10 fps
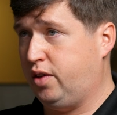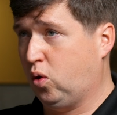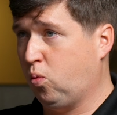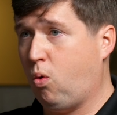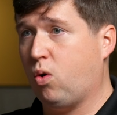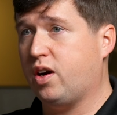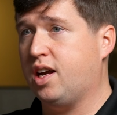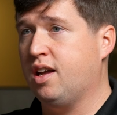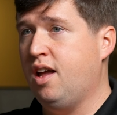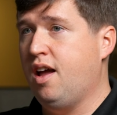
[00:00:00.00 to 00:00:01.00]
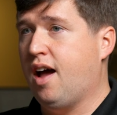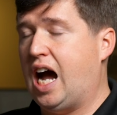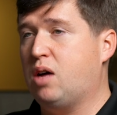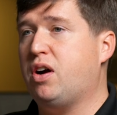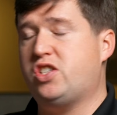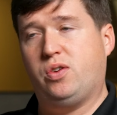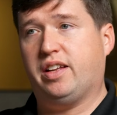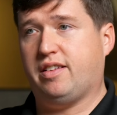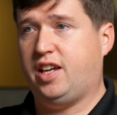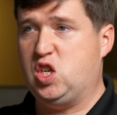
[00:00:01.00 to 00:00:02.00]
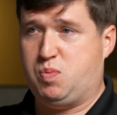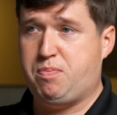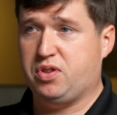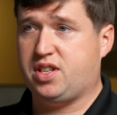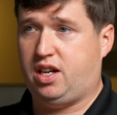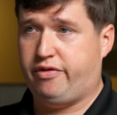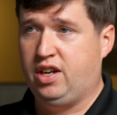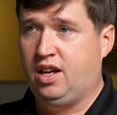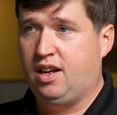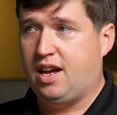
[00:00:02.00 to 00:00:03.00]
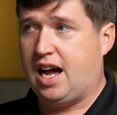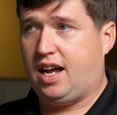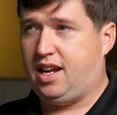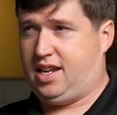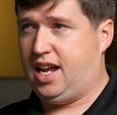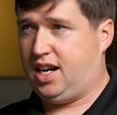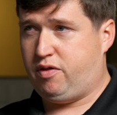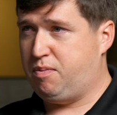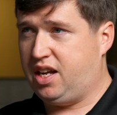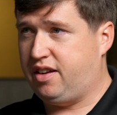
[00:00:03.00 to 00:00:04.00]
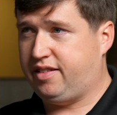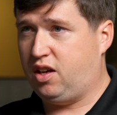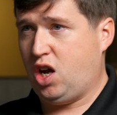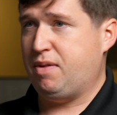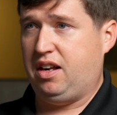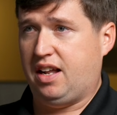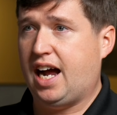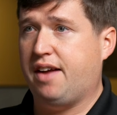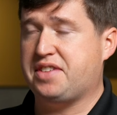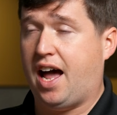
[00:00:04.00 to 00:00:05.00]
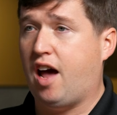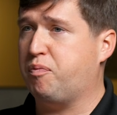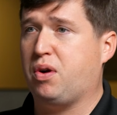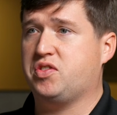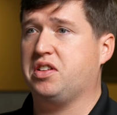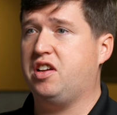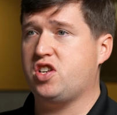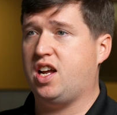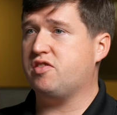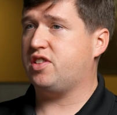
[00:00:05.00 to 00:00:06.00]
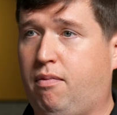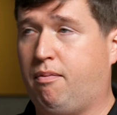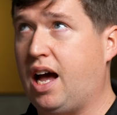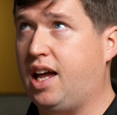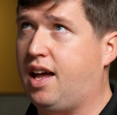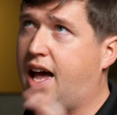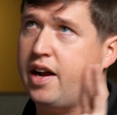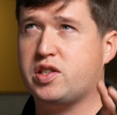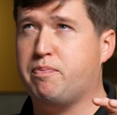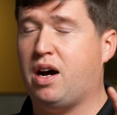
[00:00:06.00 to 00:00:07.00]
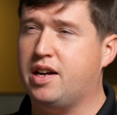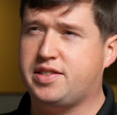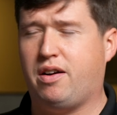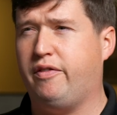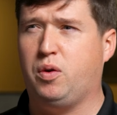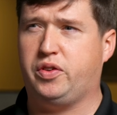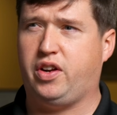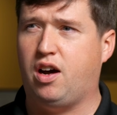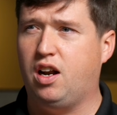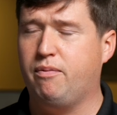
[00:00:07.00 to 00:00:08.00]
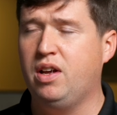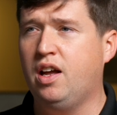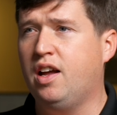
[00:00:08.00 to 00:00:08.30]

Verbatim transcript: rewarding how much you get to teach people stuff. I can't even begin to tell you how many lives I've personally changed. My ex boss, I don't even know what to call him,